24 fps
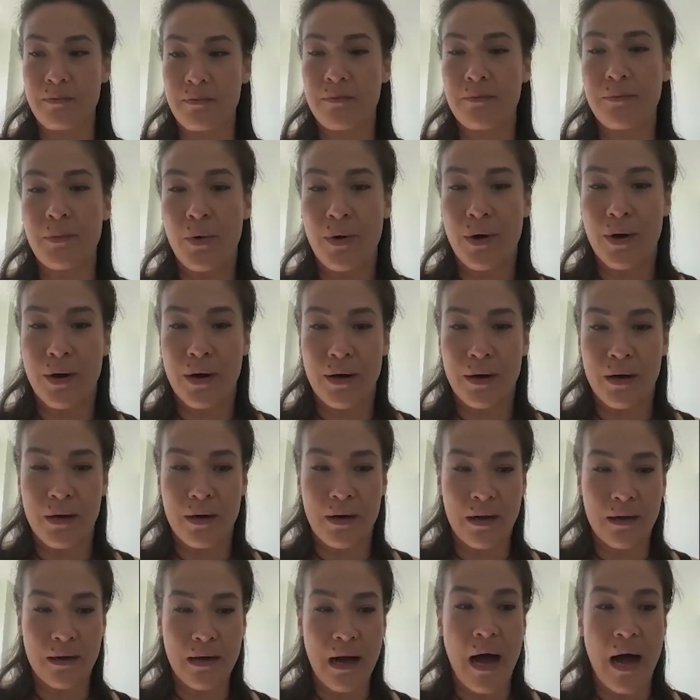more
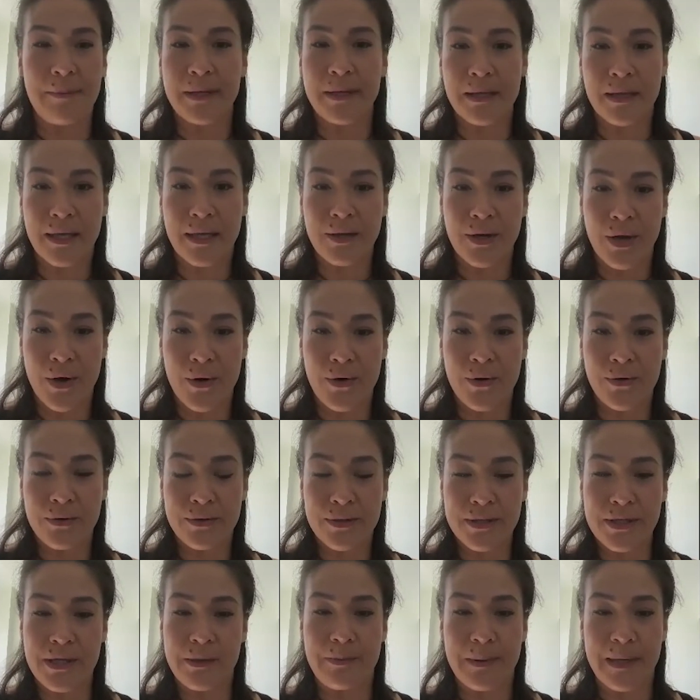commonly
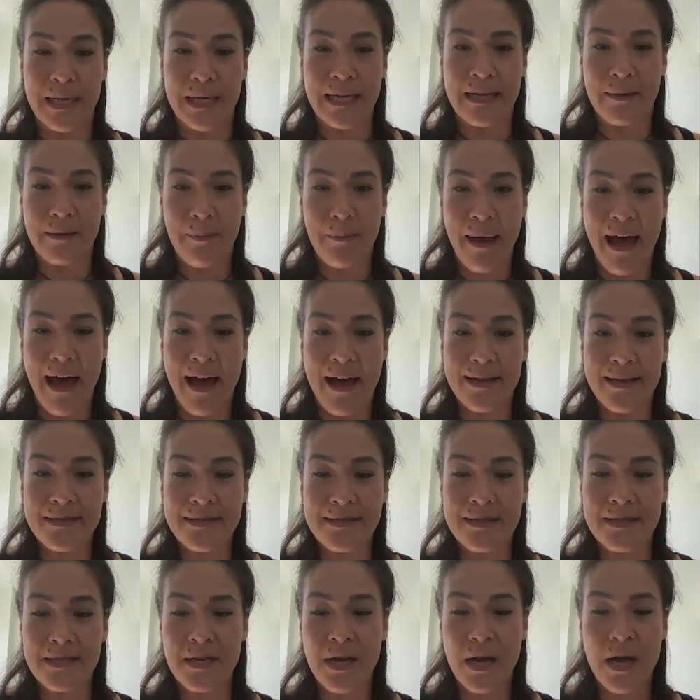known to be in the
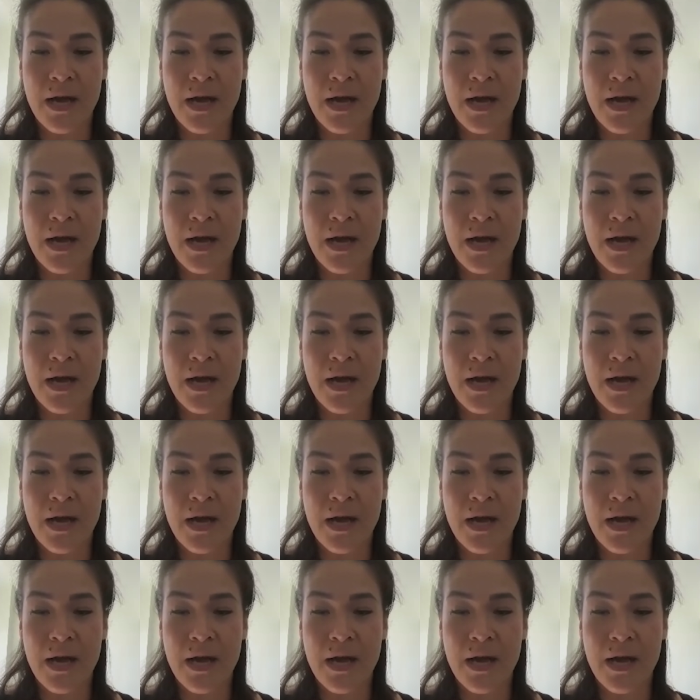past.